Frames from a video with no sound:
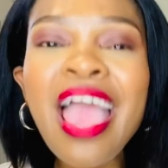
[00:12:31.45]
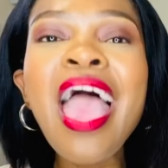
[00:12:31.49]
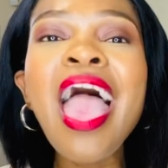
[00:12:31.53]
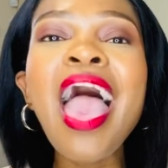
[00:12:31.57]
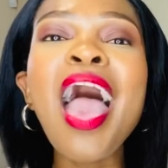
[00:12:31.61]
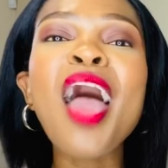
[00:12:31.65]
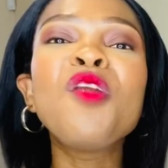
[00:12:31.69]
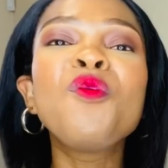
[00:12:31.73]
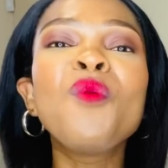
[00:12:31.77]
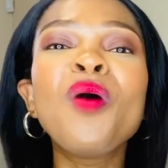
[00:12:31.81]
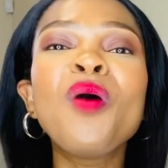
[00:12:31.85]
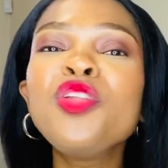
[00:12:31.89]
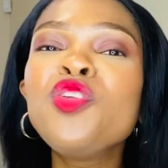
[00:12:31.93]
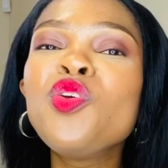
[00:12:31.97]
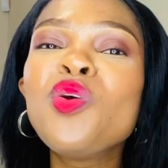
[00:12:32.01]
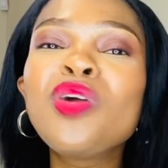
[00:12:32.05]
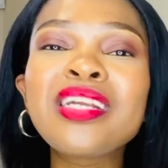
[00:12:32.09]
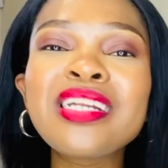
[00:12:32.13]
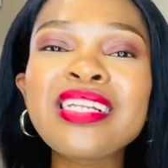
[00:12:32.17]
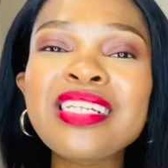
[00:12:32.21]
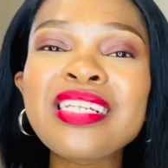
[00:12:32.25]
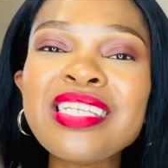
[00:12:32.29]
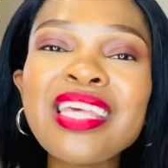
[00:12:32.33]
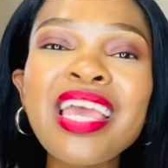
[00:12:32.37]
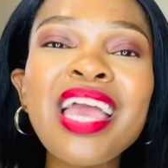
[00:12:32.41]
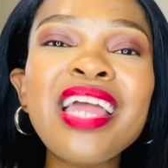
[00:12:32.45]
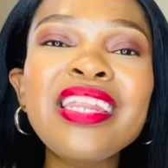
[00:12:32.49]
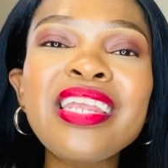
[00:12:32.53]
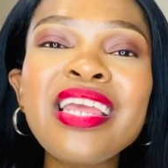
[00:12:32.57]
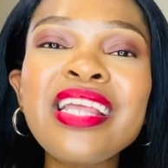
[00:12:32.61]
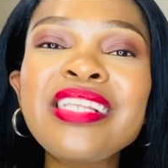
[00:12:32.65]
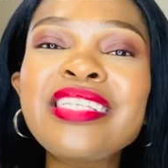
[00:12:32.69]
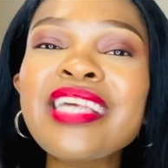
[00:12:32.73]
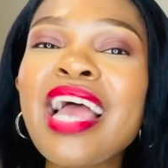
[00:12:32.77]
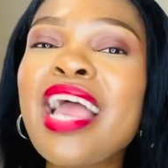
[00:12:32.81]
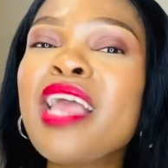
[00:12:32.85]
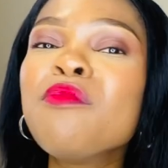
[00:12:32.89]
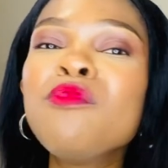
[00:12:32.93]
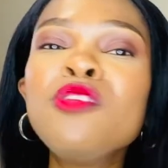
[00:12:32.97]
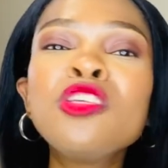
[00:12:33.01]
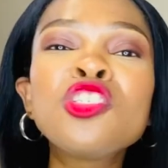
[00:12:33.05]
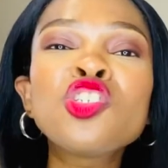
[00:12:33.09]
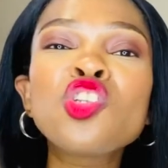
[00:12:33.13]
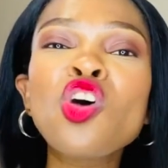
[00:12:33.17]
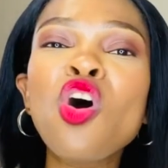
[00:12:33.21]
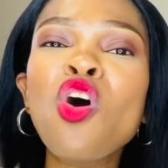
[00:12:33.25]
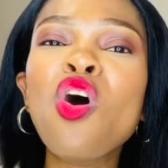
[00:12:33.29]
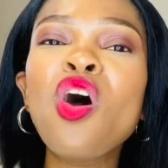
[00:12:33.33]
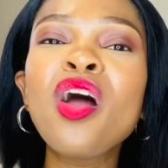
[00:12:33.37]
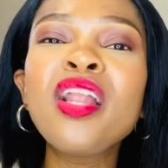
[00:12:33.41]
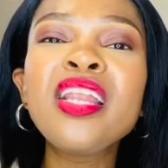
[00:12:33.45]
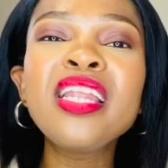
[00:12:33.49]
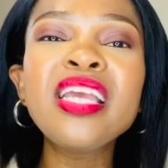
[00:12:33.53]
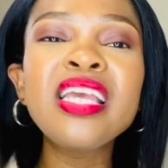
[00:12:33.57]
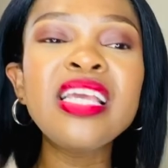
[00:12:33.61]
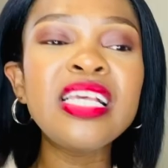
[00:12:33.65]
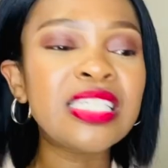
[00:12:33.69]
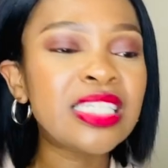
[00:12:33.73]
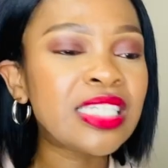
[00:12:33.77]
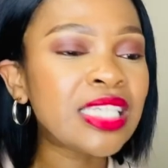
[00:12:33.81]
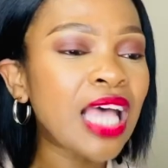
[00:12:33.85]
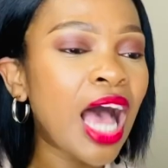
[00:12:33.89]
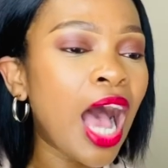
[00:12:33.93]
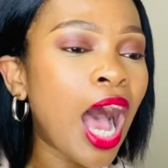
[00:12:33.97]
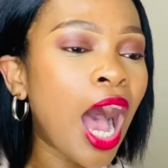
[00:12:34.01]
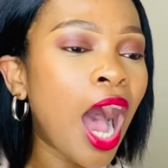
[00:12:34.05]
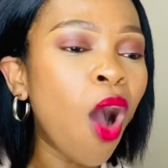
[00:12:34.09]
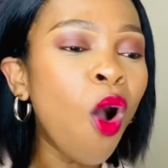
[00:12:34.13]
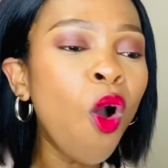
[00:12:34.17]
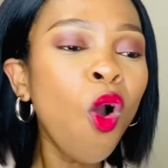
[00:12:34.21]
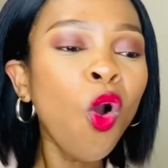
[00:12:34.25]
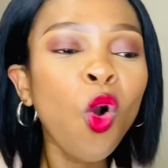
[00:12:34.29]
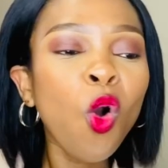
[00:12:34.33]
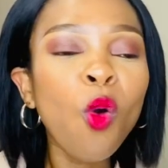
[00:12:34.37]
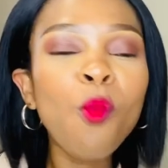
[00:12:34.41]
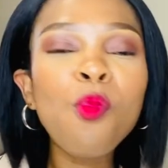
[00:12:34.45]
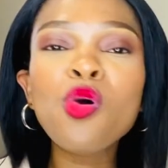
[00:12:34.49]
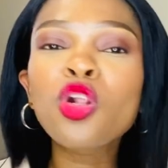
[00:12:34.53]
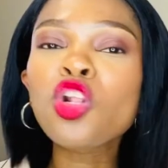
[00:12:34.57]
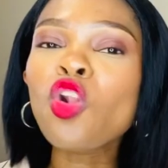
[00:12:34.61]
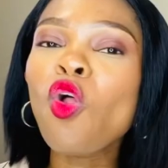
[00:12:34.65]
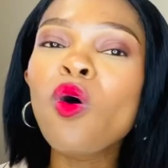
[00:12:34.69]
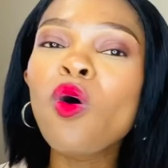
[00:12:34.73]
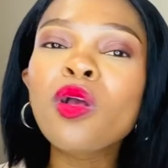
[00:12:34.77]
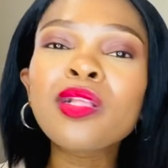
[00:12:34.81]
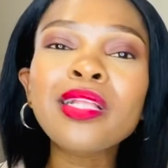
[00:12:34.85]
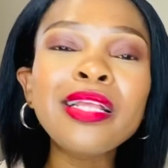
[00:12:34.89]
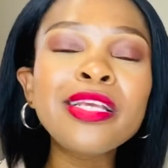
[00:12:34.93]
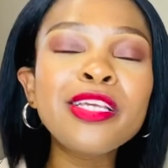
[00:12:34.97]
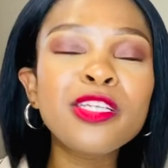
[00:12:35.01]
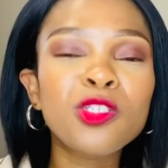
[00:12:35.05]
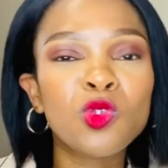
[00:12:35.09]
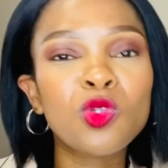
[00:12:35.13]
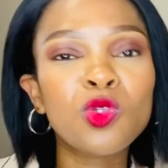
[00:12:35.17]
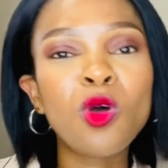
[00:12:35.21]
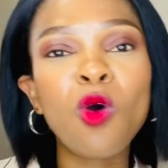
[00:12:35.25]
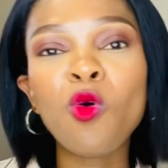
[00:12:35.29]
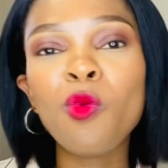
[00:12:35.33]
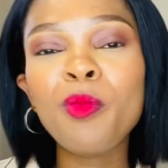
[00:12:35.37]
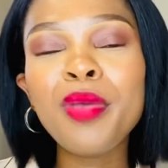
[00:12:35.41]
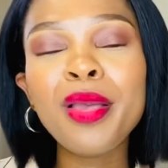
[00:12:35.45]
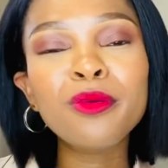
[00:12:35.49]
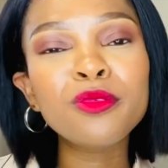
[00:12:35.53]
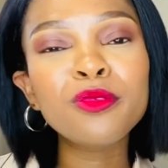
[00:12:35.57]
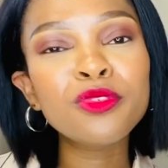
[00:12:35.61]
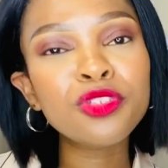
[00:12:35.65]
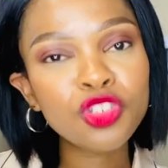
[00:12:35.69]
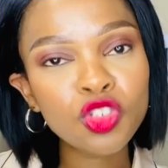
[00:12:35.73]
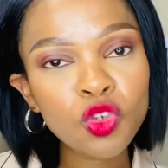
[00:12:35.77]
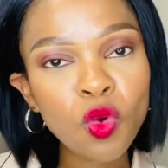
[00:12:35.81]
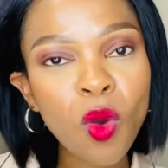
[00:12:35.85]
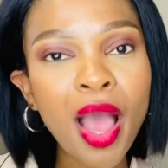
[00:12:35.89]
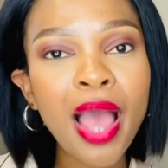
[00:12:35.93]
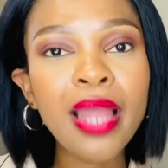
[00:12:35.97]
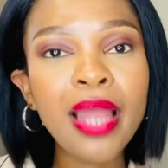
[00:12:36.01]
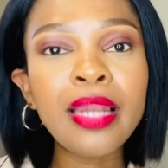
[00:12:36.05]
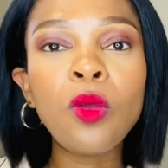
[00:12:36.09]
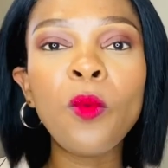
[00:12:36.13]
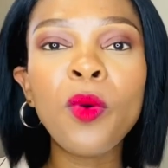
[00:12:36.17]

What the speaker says: and when you return it, ayibisokolisa ubuxoxiswa kube kusithwani.